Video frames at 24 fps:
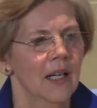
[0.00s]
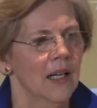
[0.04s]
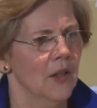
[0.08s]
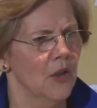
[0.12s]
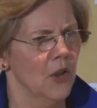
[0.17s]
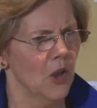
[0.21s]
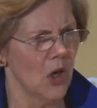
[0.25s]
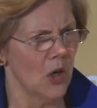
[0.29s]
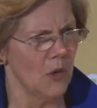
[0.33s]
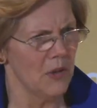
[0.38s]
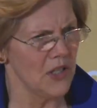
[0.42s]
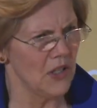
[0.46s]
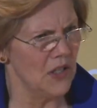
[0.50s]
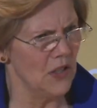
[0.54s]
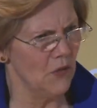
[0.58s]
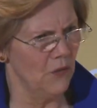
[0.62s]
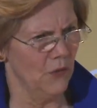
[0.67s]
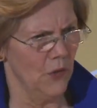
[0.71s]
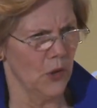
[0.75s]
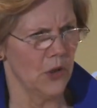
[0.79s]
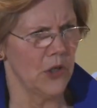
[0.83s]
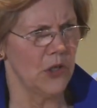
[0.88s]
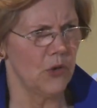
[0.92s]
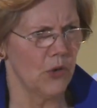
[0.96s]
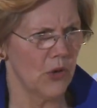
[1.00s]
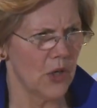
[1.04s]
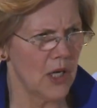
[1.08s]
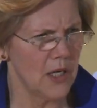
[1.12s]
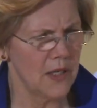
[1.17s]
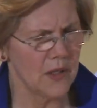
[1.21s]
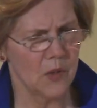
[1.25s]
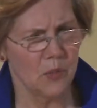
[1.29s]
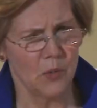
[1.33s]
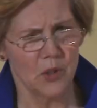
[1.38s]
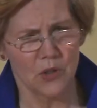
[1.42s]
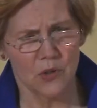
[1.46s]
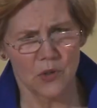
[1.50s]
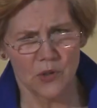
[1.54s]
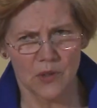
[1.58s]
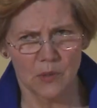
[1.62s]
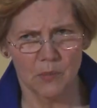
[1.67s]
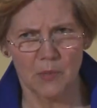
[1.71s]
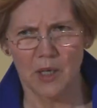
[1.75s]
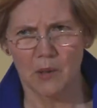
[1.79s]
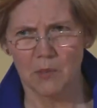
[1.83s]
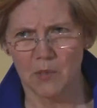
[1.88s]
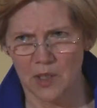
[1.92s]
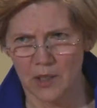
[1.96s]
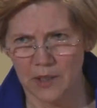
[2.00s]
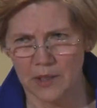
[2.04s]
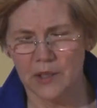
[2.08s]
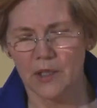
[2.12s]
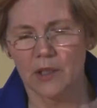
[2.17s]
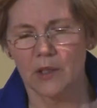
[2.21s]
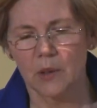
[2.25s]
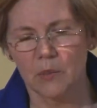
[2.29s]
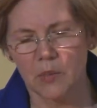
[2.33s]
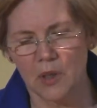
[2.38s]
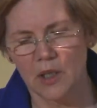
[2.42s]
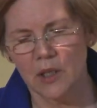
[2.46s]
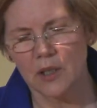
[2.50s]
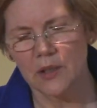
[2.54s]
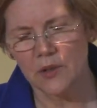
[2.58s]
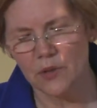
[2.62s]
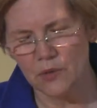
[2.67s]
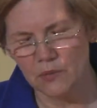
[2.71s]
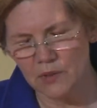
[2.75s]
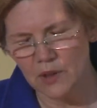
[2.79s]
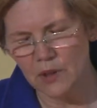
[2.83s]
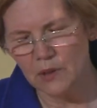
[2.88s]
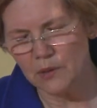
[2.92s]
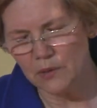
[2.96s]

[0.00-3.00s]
there are always these very dry speeches about monetary policy.